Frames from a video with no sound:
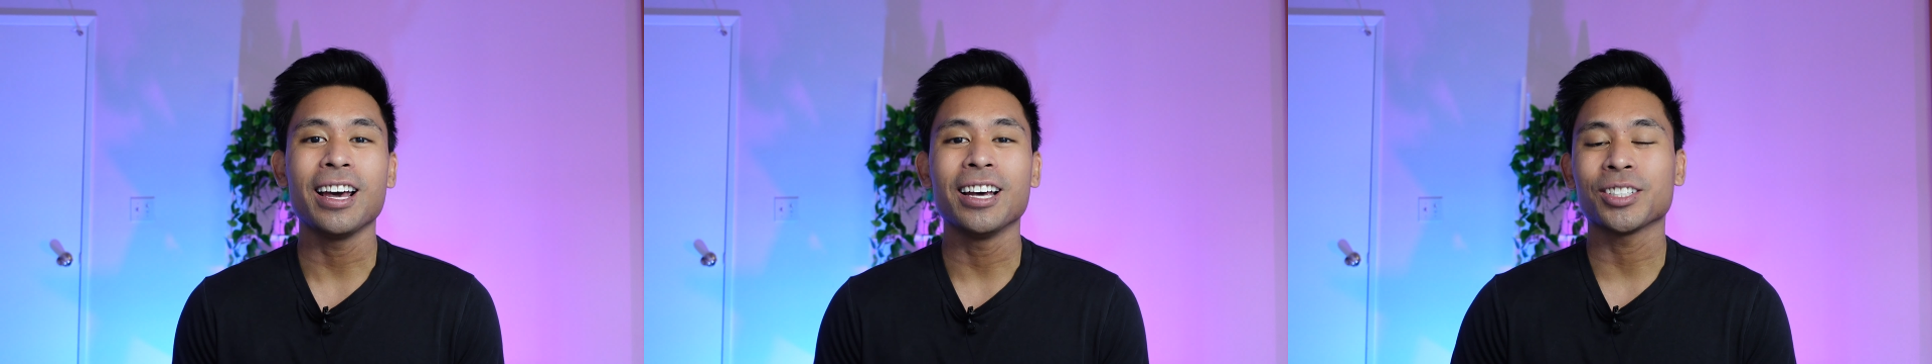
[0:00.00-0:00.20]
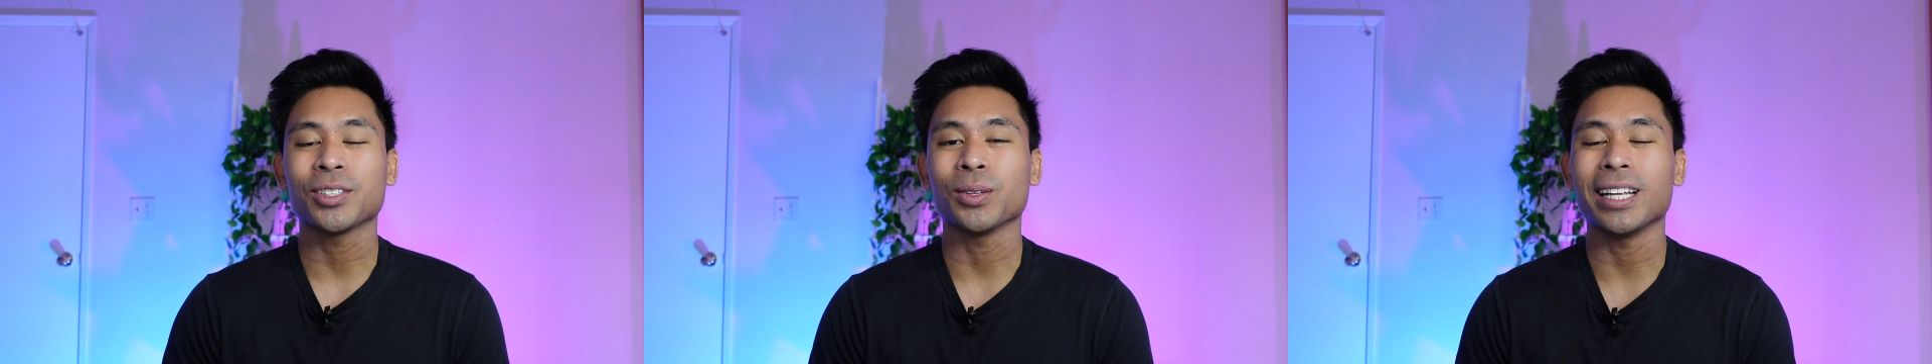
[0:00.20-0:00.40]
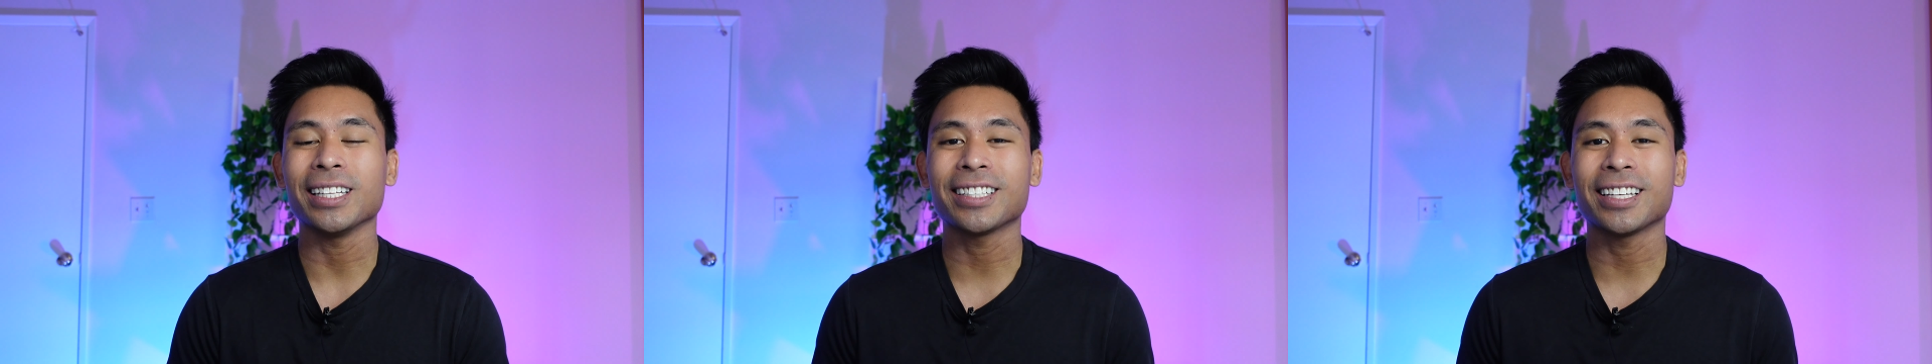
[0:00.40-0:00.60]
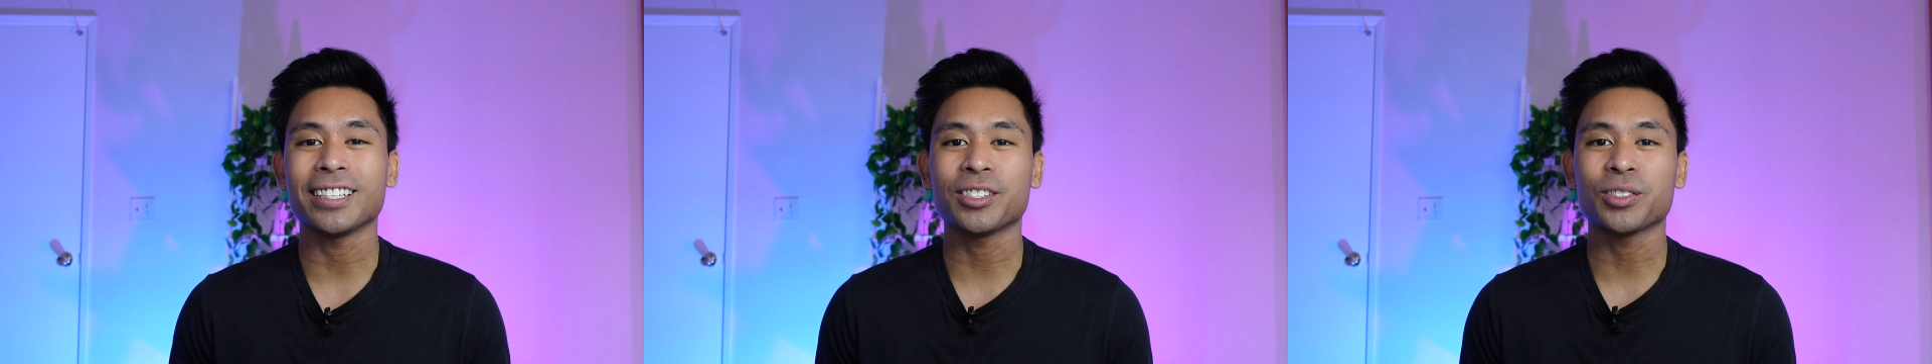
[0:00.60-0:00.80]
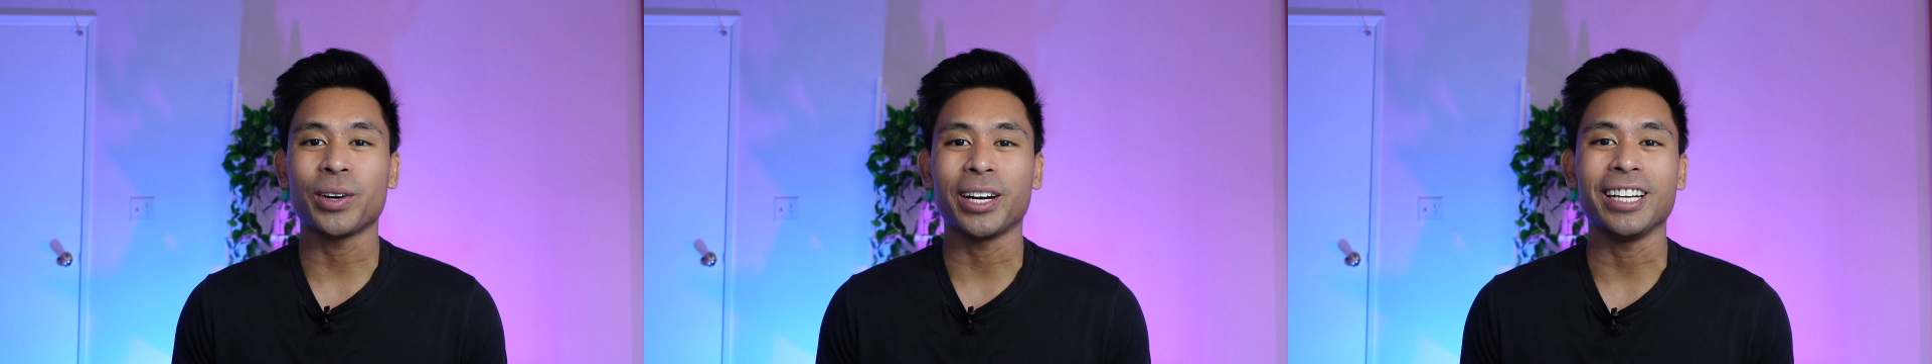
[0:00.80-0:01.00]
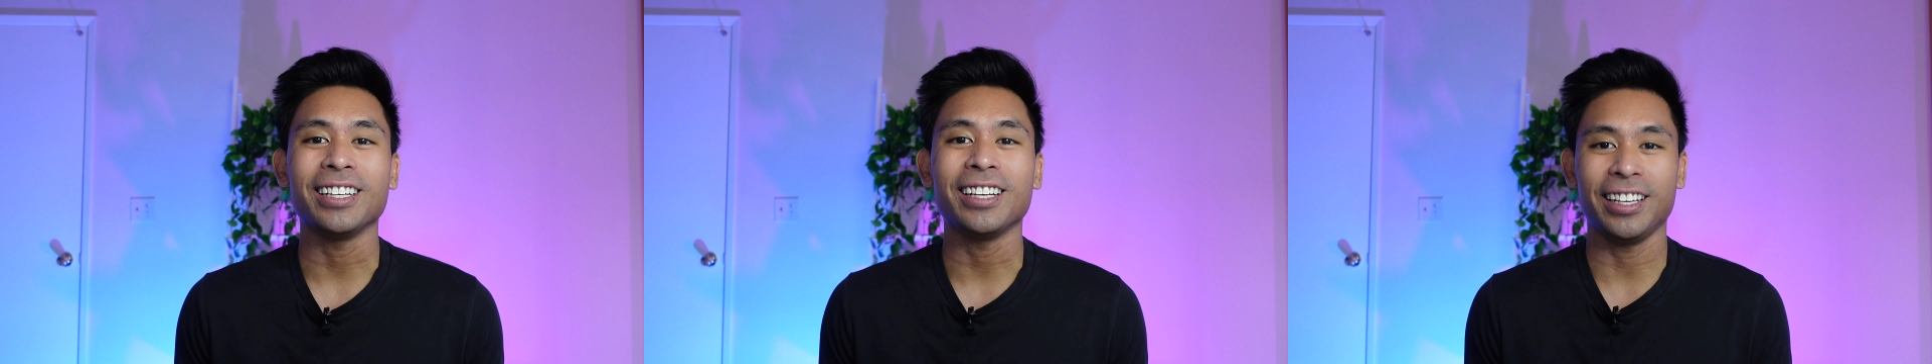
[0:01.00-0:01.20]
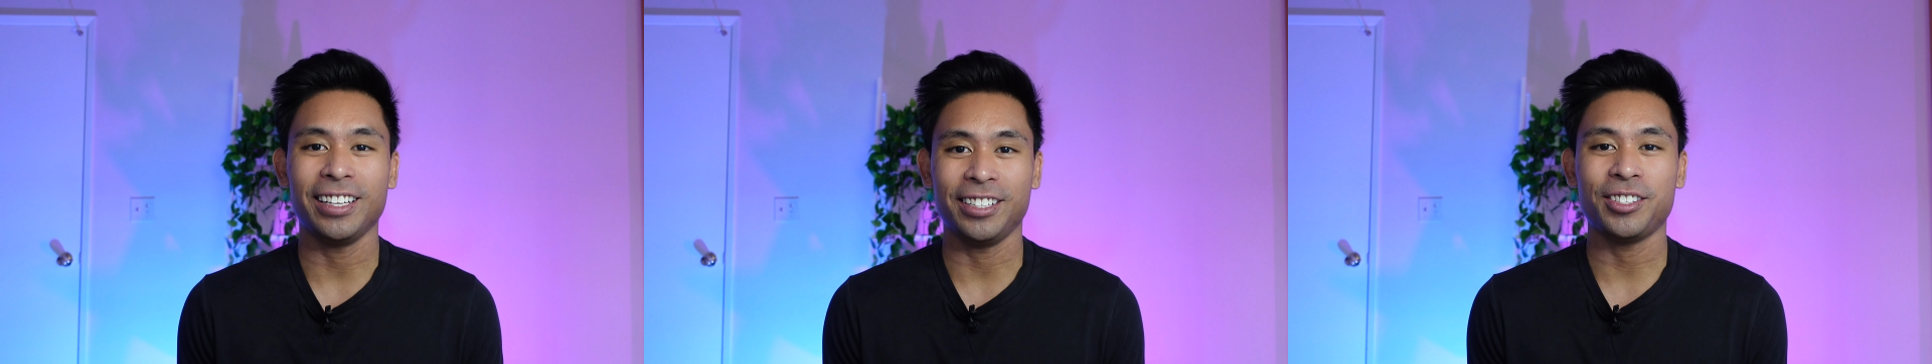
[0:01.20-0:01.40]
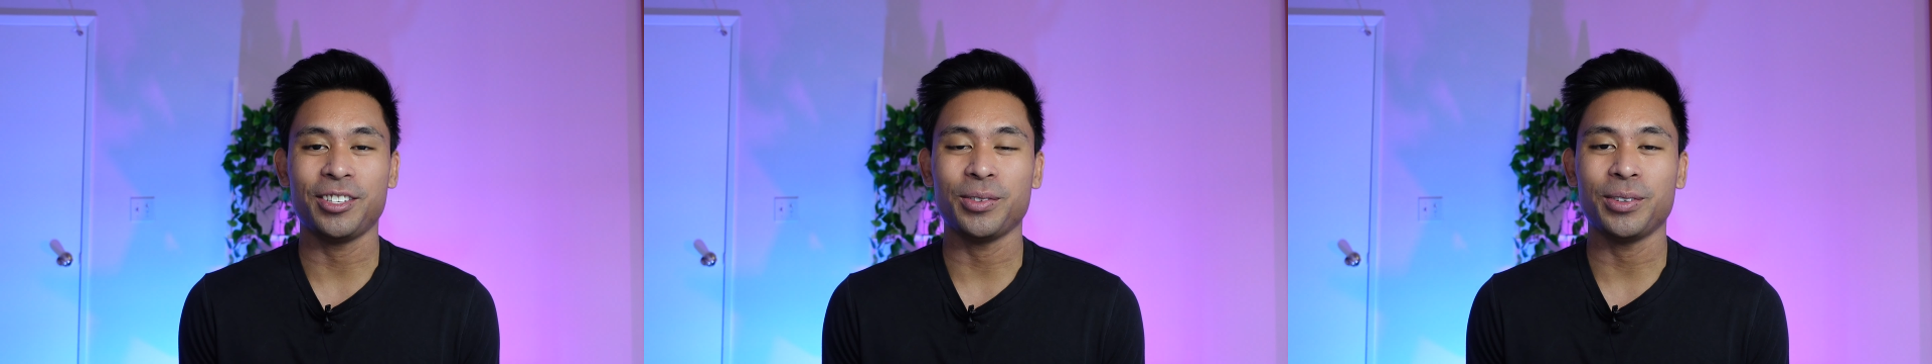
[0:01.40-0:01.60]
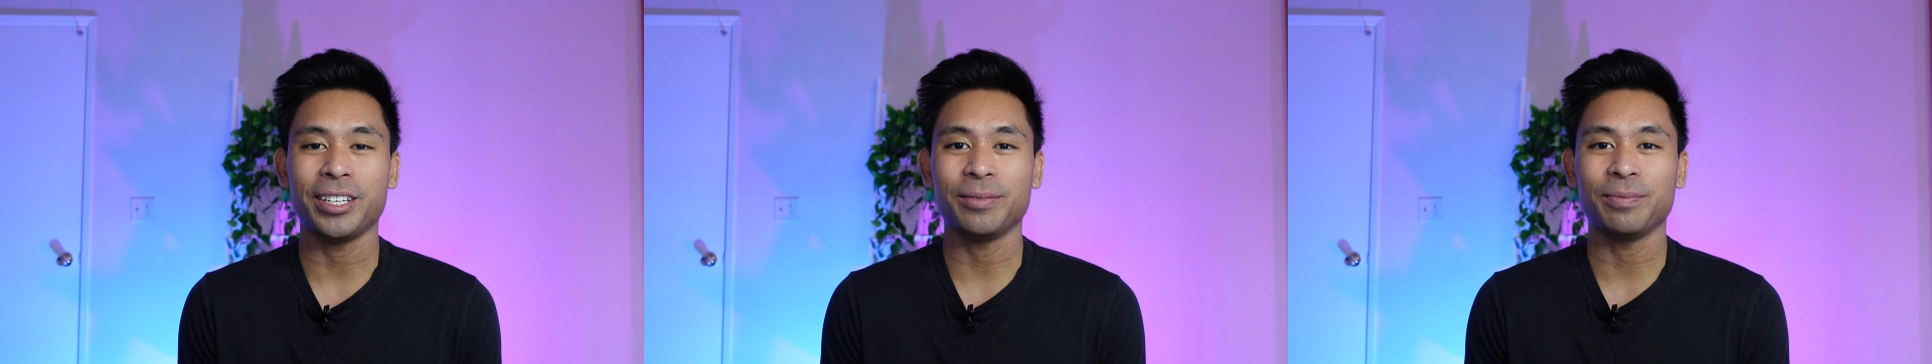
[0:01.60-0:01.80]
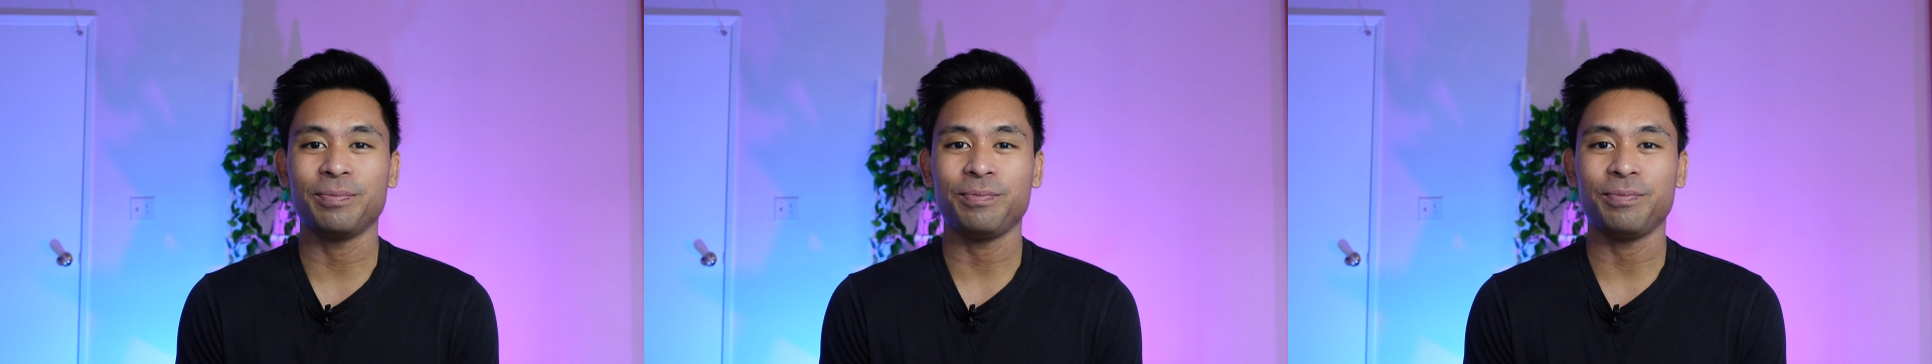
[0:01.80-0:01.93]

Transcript: So let's get straight into it.